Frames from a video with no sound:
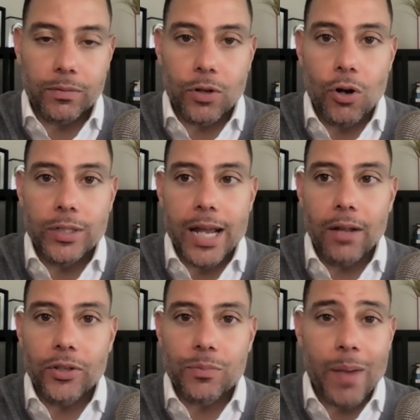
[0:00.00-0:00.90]
we've gone
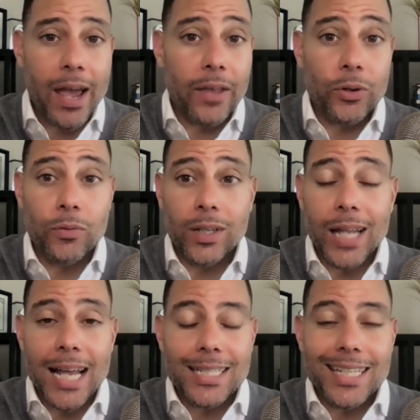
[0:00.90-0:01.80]
down this path over the
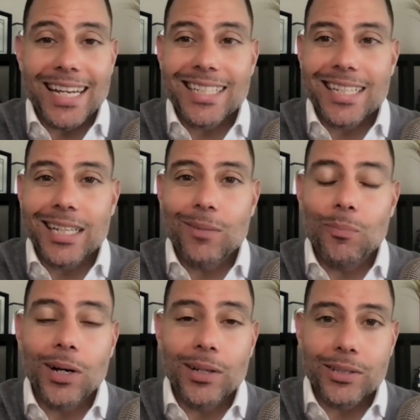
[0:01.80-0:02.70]
last 18
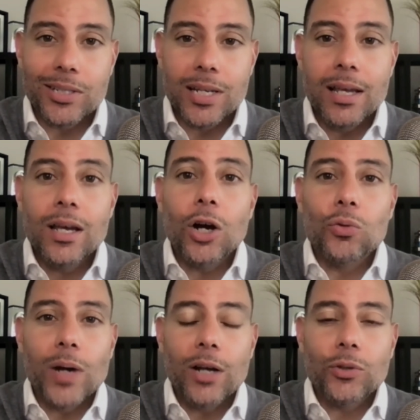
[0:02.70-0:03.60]
months
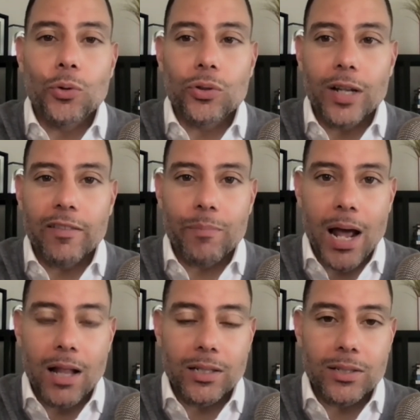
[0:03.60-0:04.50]
around work-life
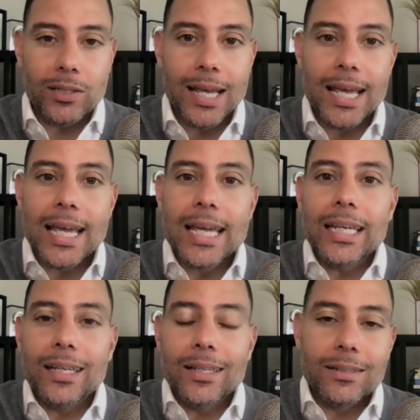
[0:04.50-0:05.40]
balance
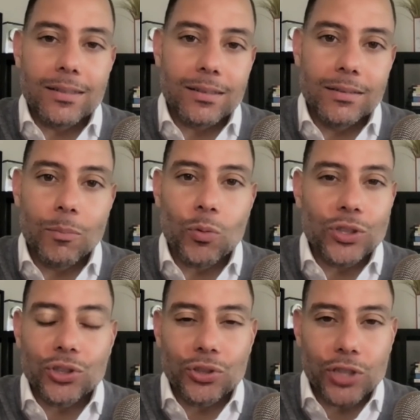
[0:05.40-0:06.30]
is, number
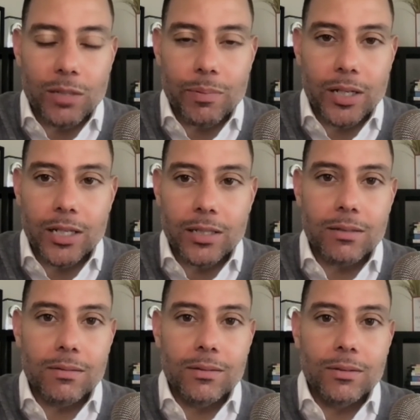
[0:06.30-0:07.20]
one, just
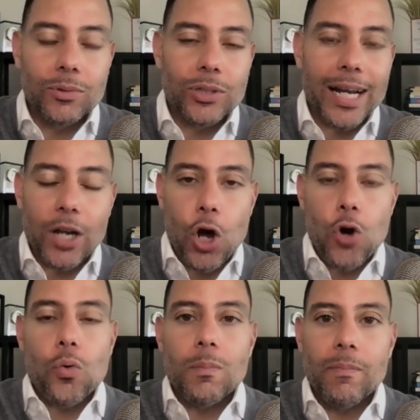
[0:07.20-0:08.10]
because we're at
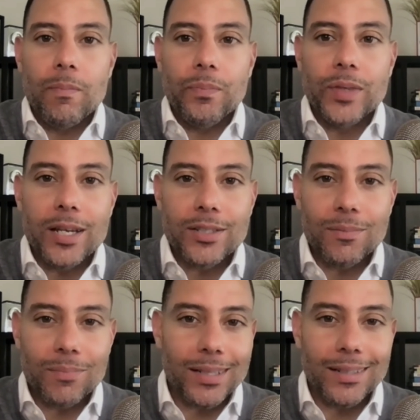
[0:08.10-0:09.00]
home
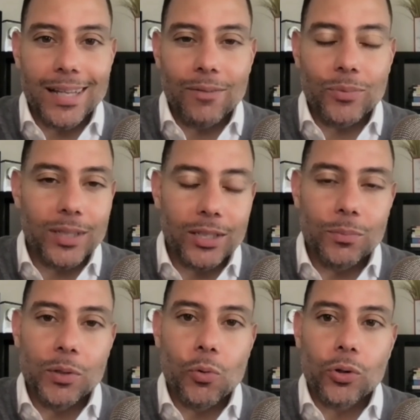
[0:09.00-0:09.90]
doesn't mean that we need
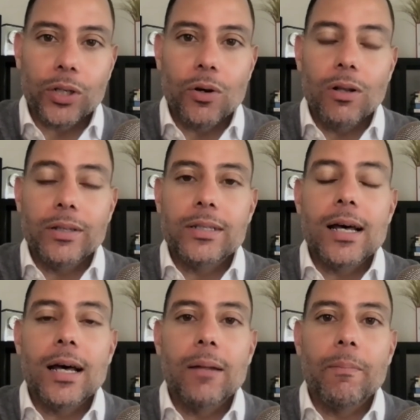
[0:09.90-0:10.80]
to be working all the
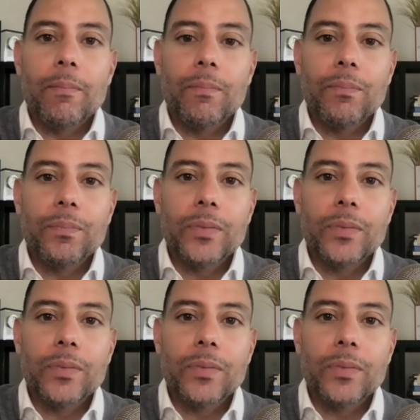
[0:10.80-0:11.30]
time.